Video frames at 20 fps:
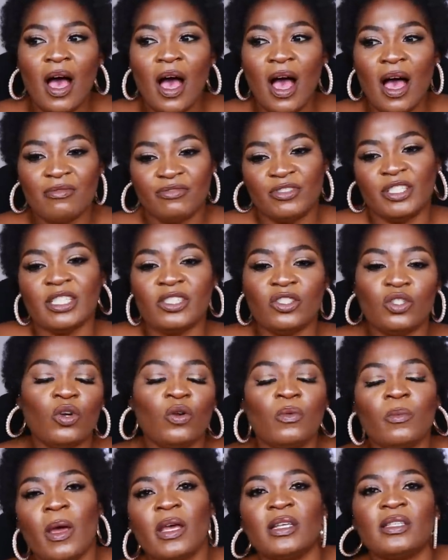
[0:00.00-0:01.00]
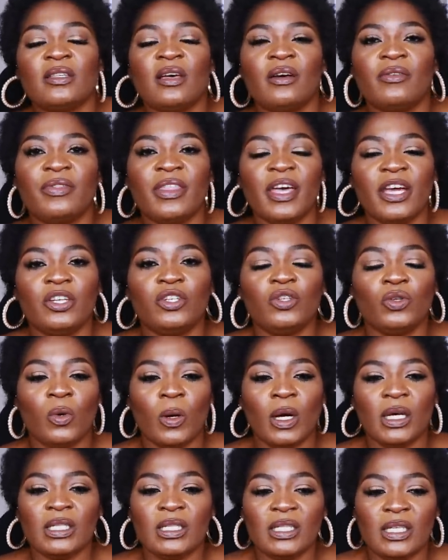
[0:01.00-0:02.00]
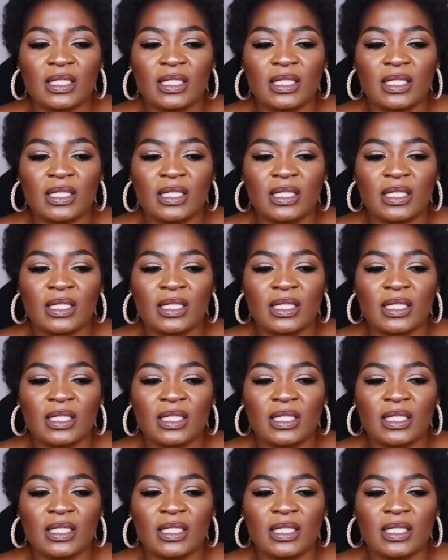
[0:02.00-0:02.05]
I've just told myself that, you know what,